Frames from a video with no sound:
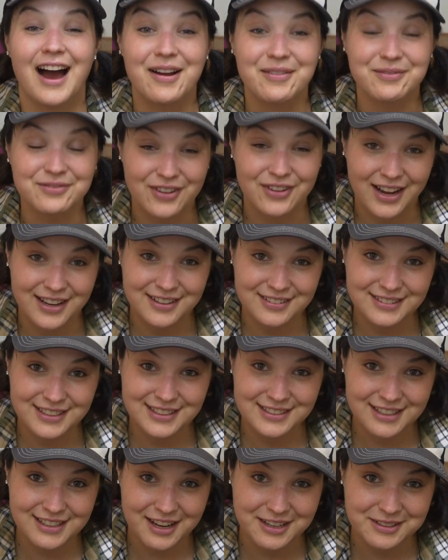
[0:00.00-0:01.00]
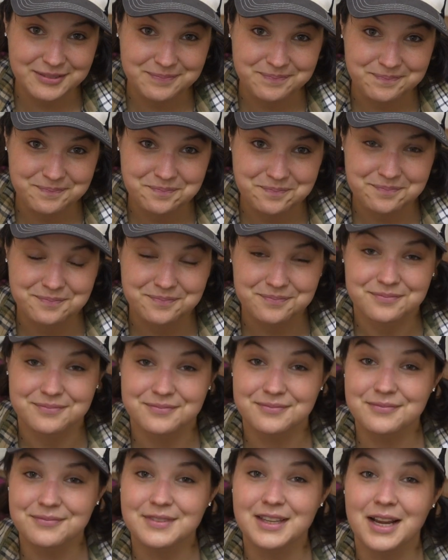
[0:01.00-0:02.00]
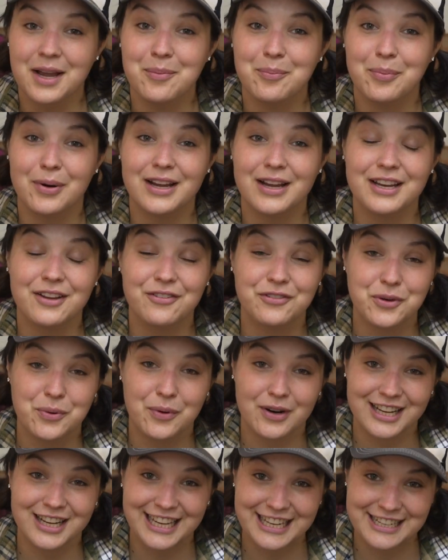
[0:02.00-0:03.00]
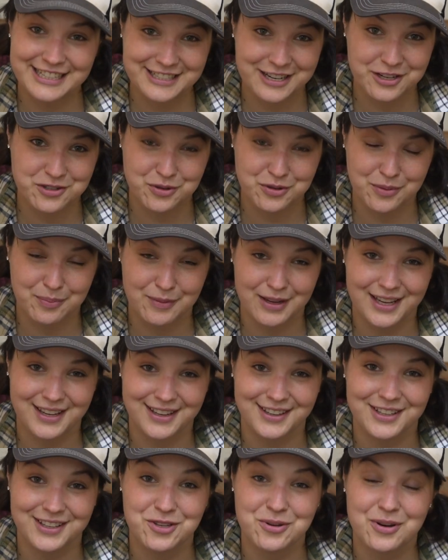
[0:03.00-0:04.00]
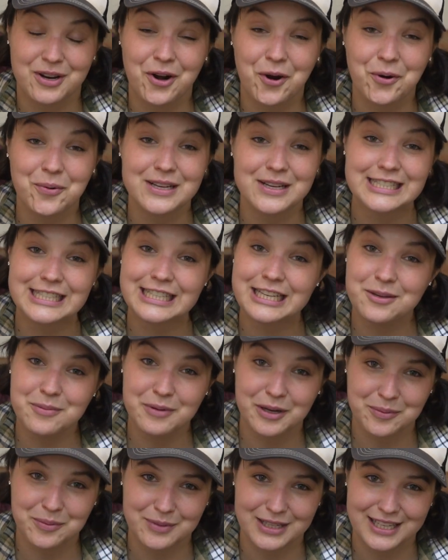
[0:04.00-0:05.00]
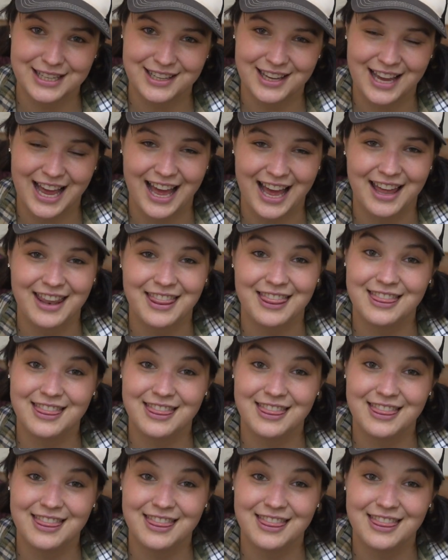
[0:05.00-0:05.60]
I'm finally done. But if you want to get in touch with me, you can always email me at